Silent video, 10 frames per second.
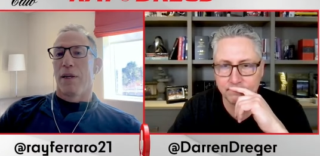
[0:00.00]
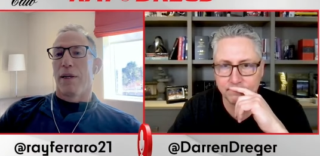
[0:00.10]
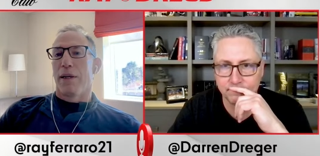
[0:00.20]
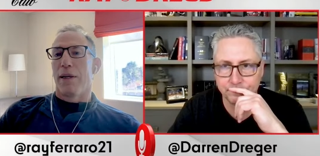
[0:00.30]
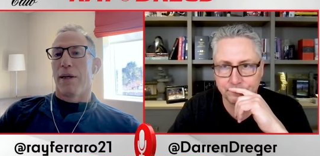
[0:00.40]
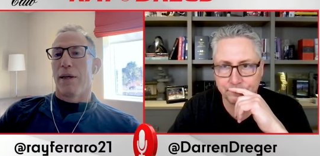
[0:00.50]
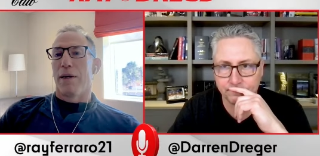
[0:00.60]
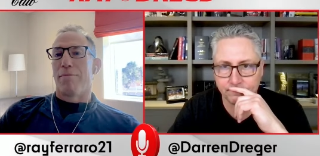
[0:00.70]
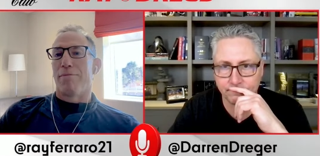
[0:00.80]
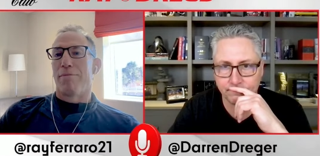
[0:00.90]
Speaker 1: and
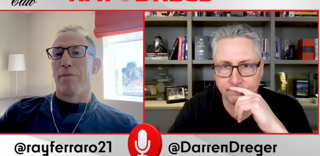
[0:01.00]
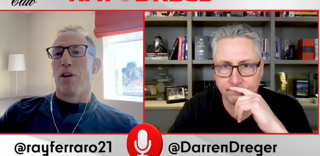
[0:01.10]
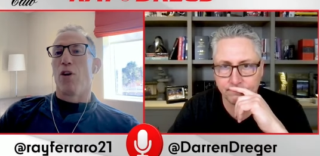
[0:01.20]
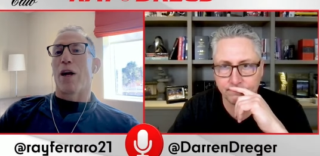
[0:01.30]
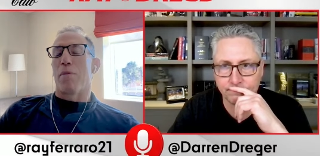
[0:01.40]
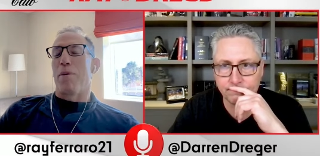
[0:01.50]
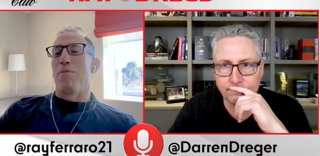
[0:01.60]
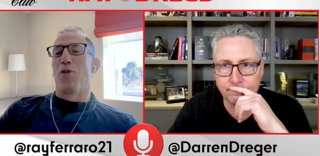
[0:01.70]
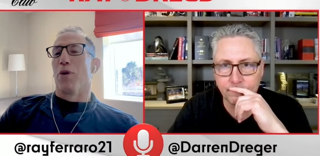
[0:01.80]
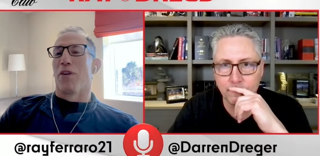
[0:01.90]
um, you got to be
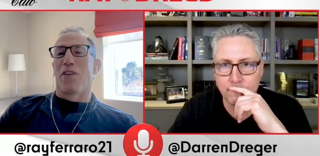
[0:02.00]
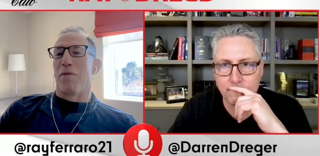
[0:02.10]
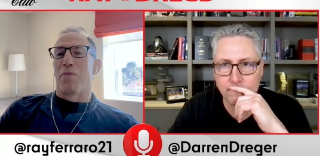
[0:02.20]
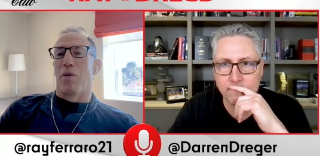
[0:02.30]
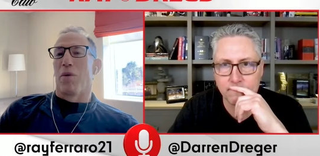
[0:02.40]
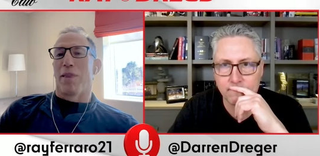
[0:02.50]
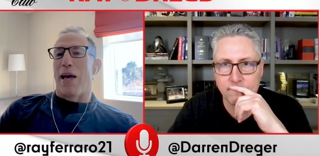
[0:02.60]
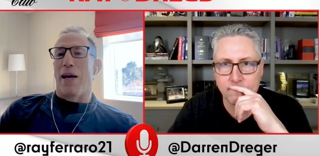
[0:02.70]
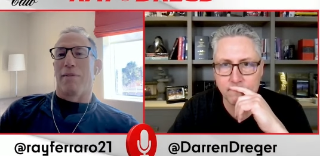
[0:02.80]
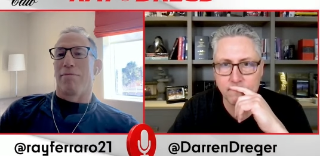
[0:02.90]
doing something with
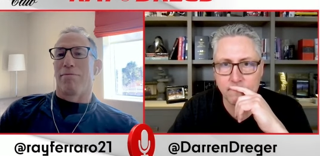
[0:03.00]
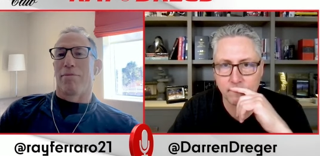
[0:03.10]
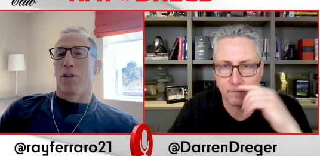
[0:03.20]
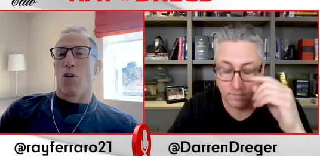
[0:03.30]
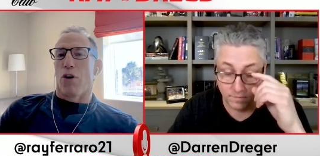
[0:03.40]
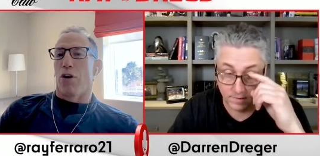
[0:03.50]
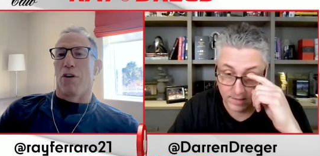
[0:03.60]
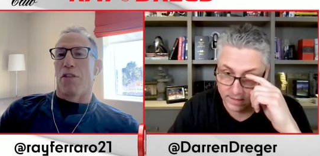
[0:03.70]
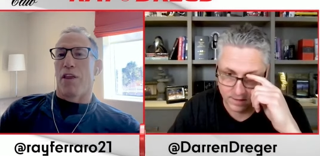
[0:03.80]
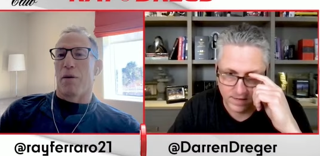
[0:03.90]
that cooker
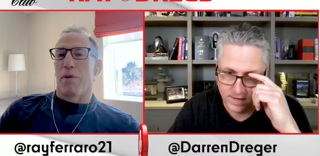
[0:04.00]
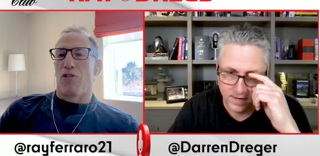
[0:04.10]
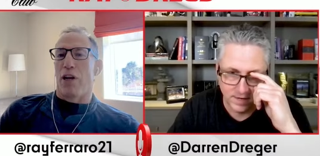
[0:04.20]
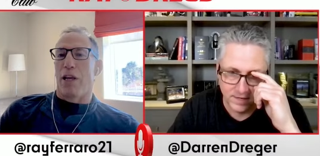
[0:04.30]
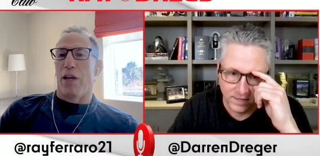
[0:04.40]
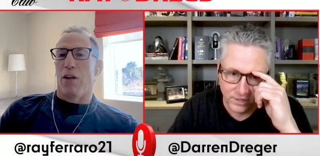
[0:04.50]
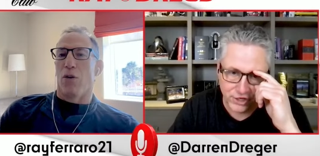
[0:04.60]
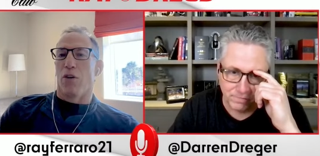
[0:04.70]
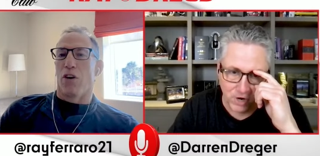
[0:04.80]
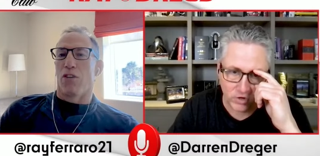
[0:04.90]
thingamajiggy.
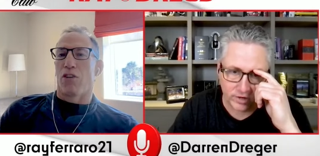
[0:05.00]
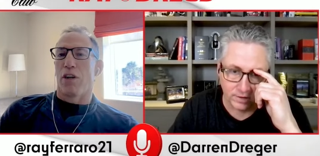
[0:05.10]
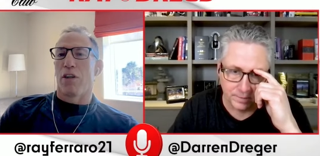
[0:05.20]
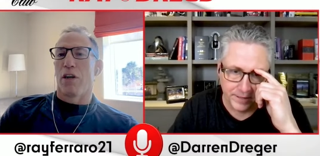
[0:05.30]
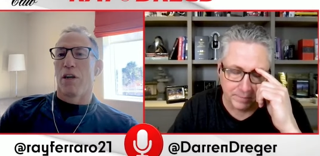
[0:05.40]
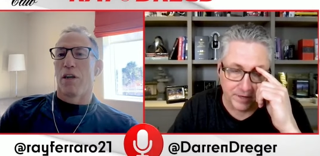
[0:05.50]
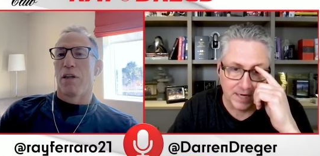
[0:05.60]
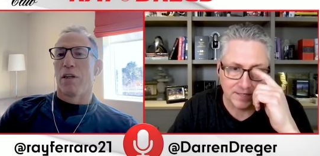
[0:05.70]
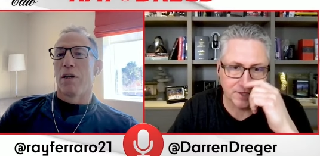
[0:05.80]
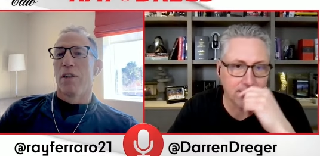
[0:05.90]
Smoker, the pit
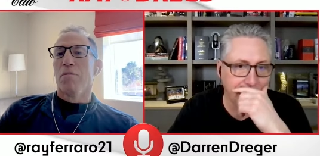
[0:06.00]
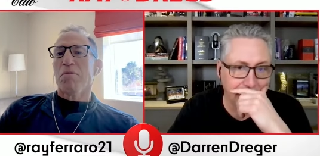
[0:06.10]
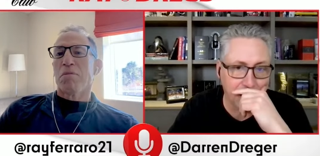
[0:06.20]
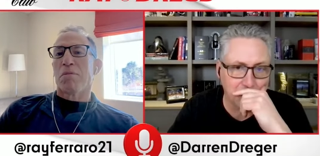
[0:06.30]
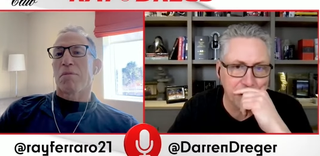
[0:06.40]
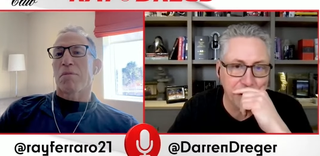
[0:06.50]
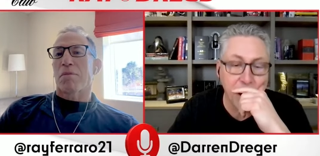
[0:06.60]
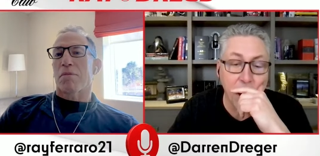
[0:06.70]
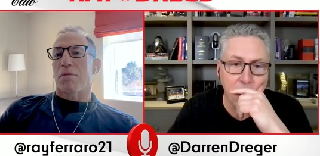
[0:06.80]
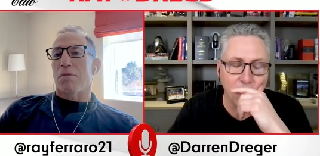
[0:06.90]
Speaker 2: boss. Um,
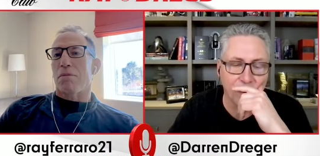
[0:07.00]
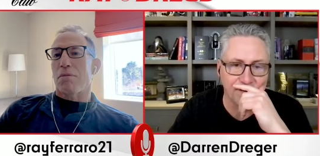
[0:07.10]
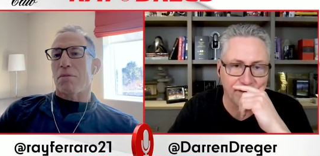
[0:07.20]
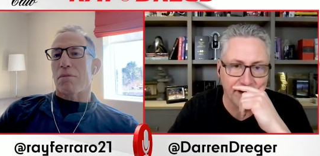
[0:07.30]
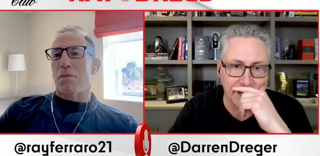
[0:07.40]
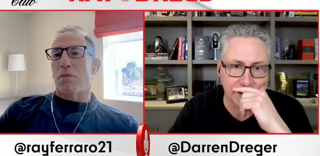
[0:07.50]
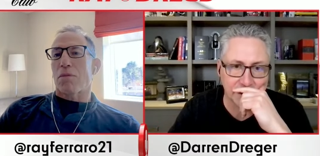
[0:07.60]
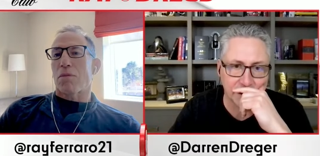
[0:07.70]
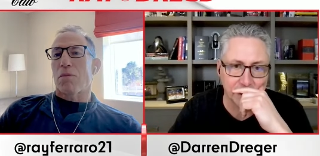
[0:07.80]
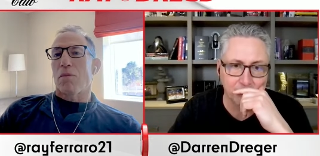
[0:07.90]
no, in fact,
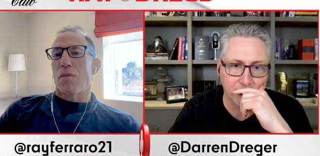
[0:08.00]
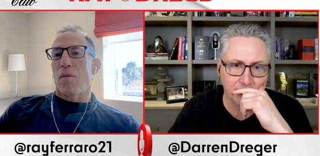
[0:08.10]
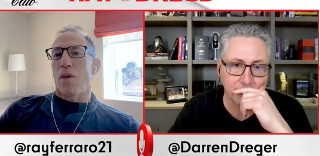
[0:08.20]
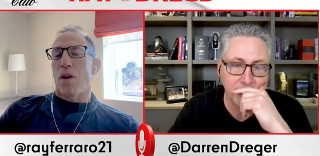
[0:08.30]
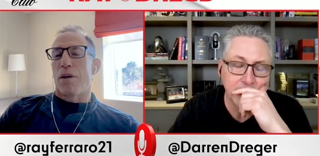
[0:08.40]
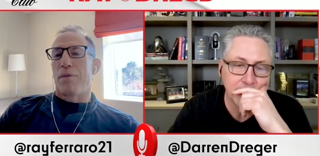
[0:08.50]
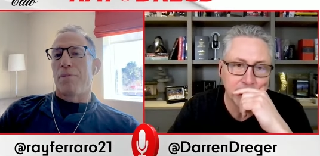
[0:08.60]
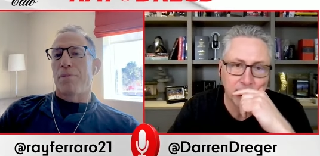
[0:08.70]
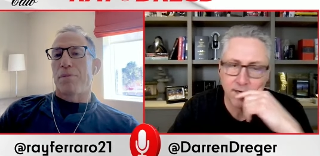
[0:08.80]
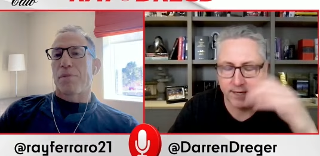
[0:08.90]
I'm. I'm.
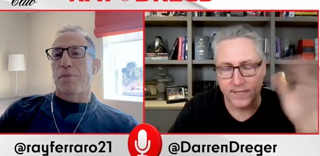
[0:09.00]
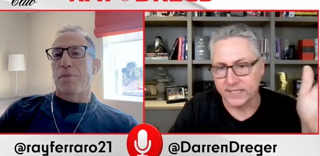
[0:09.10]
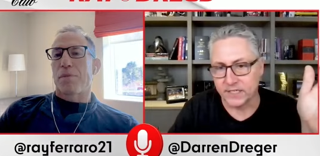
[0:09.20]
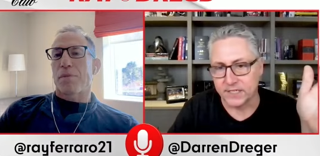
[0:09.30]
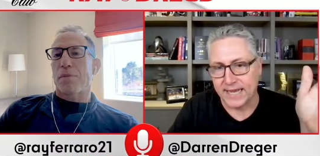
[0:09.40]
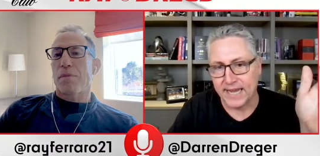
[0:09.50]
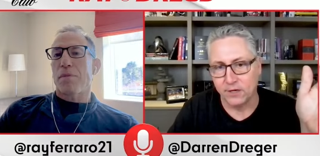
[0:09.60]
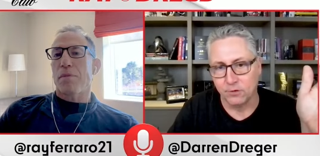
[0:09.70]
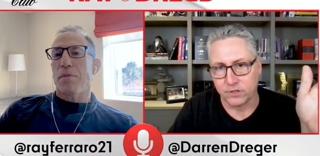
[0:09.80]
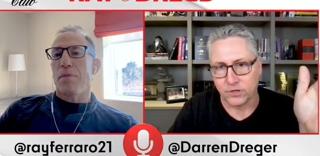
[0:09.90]
This is the
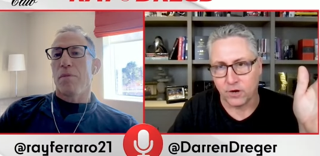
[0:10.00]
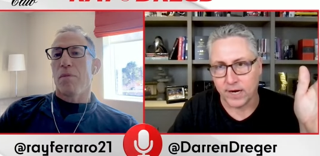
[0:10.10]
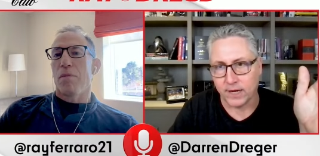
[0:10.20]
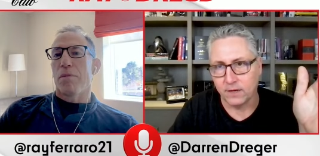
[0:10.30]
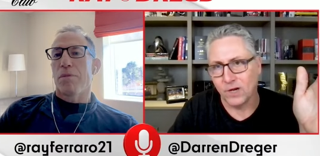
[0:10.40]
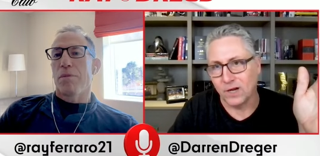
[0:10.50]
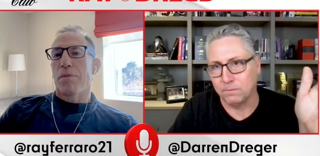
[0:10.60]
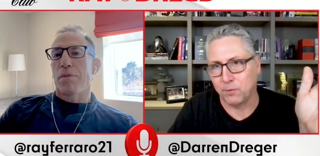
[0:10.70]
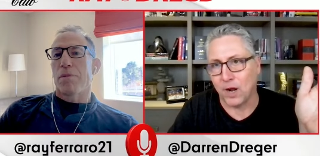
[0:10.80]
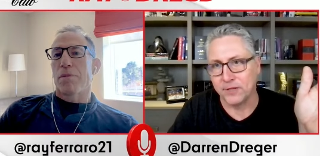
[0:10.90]
annual trek. Well,
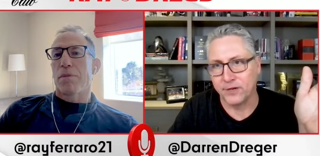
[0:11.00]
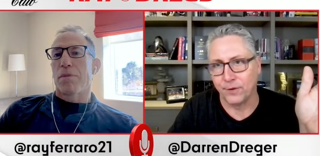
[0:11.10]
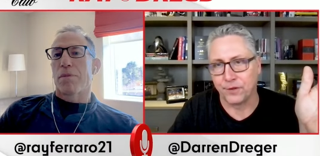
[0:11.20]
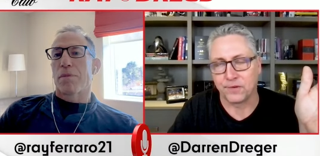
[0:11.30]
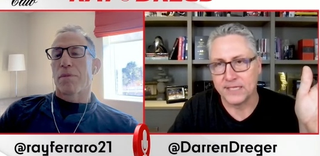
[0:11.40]
probably do it three